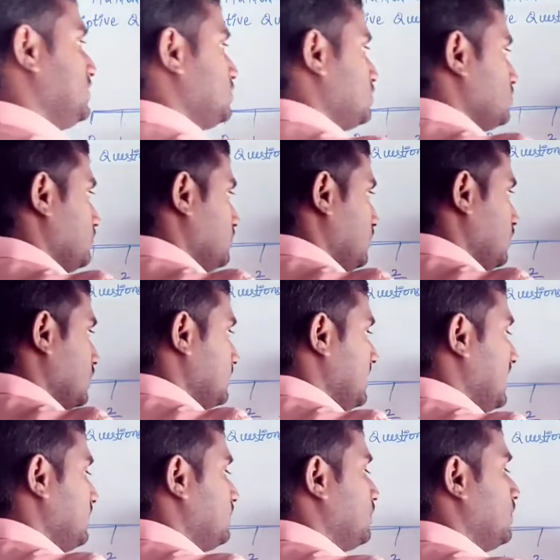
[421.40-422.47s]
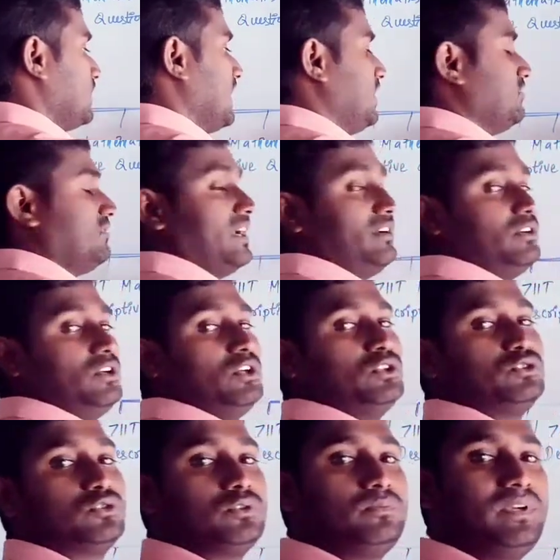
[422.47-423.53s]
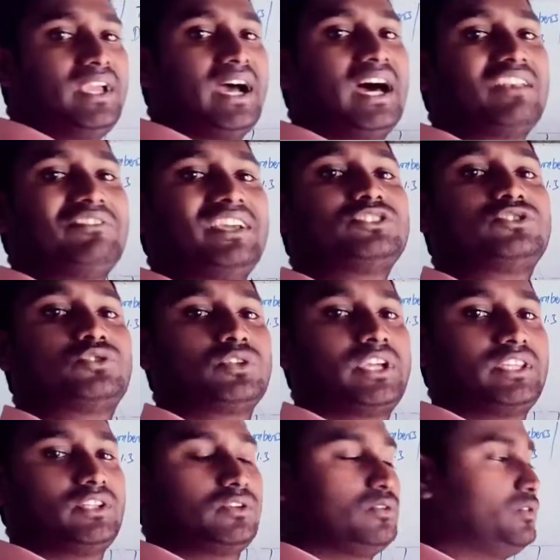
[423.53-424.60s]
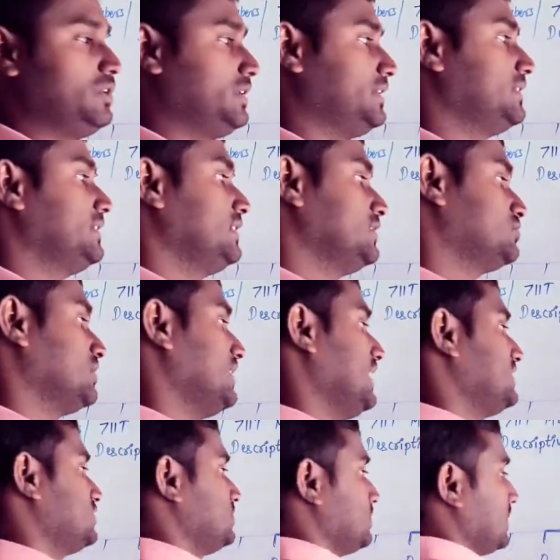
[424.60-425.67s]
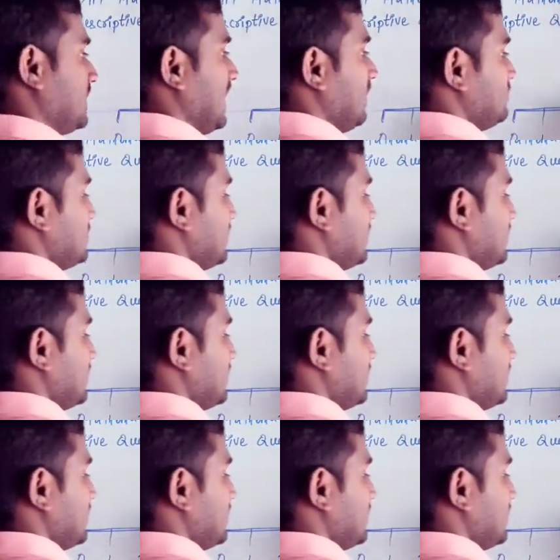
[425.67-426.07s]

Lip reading: two 4 by 4 and 1 should be always together only. So next part, after